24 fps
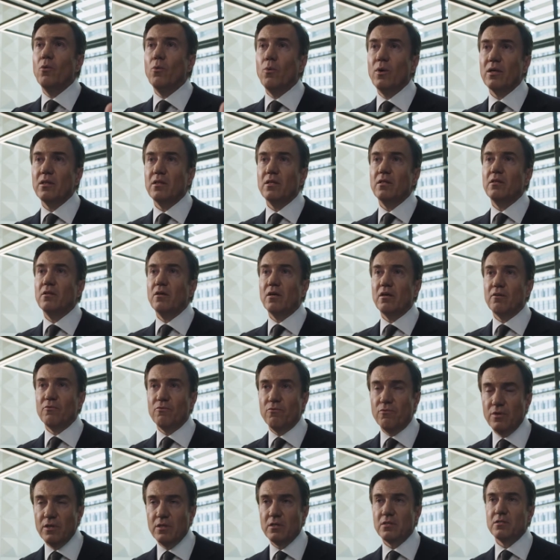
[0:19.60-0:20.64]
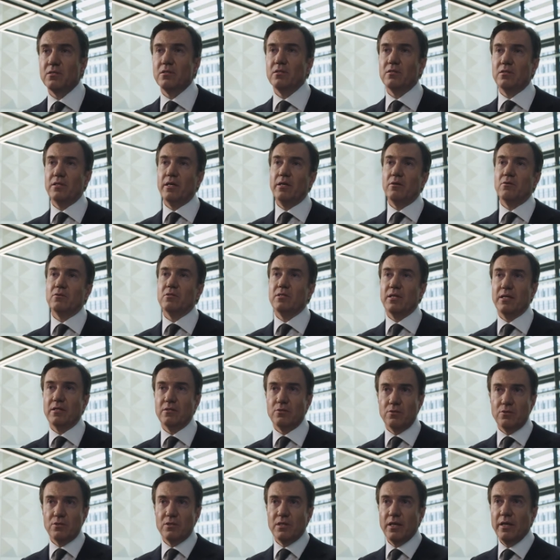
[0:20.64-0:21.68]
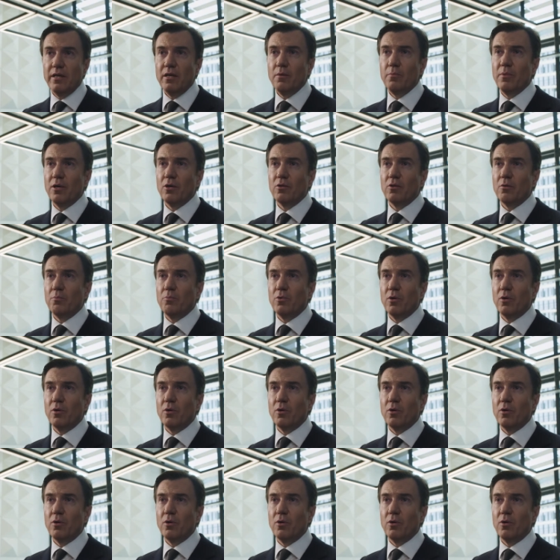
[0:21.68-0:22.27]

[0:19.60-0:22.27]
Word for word: what the diverse skills has to say about the